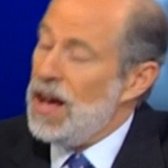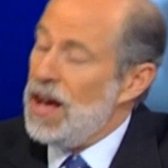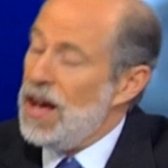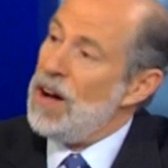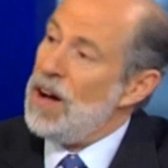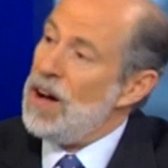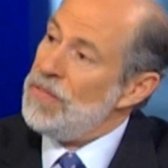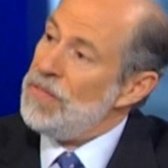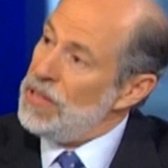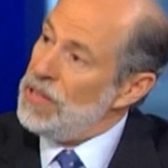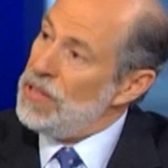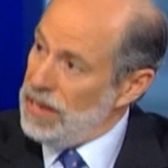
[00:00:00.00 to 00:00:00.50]

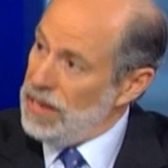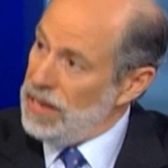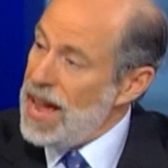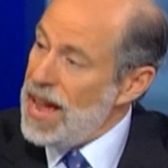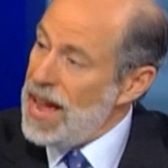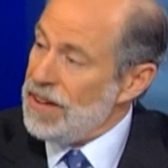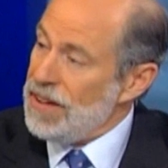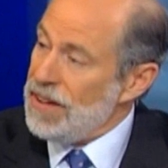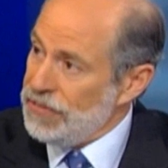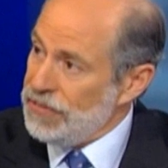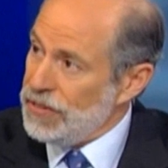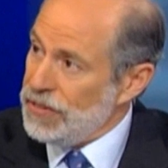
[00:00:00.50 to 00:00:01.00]
of the
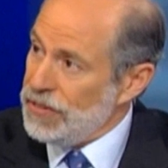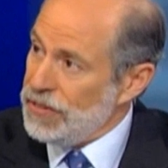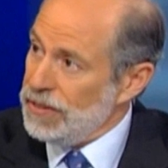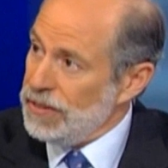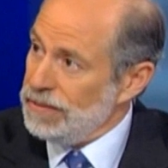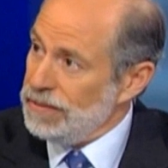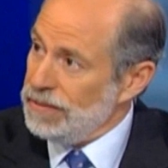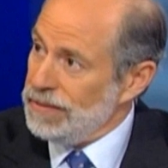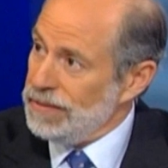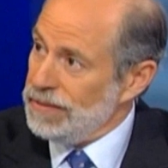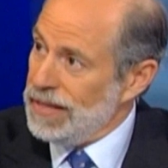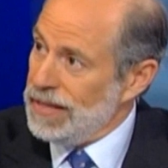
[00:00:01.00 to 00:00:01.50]
left
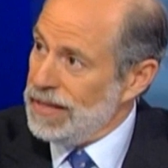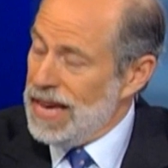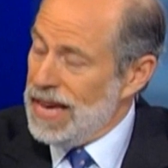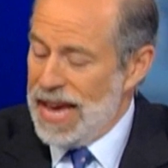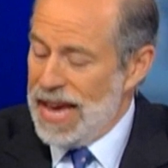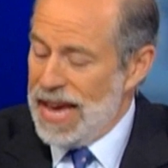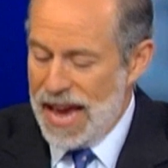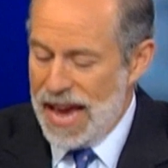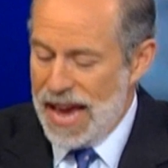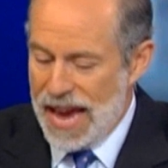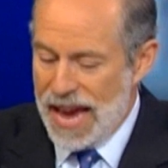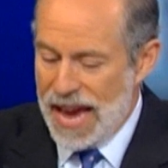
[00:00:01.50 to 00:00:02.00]

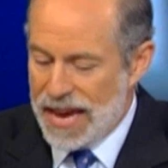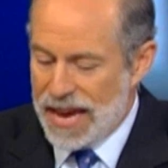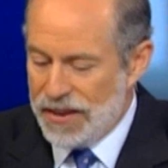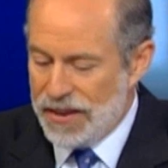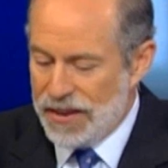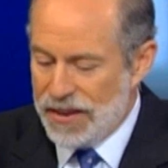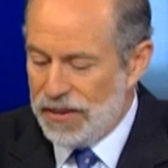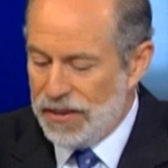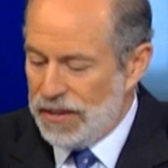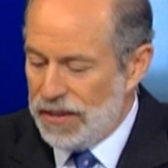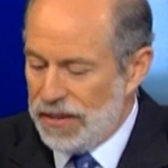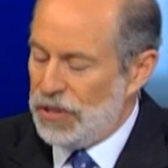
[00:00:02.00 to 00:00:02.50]

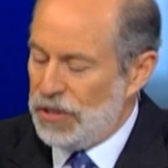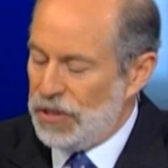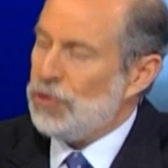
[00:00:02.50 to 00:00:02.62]
and the